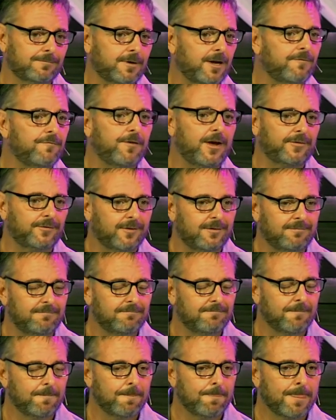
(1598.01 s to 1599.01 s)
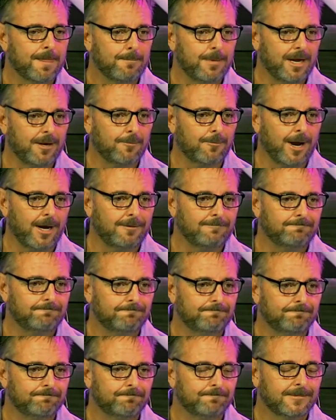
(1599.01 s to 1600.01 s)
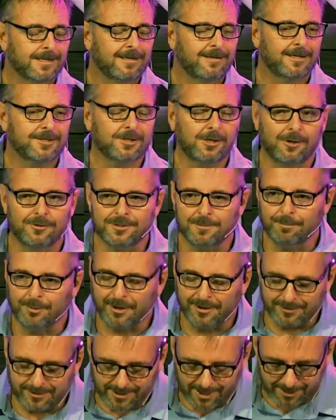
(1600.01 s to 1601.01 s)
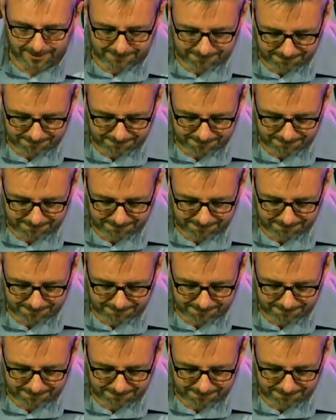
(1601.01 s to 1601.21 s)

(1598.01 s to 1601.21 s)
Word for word: Confess it, make it right. Let's close in prayer today.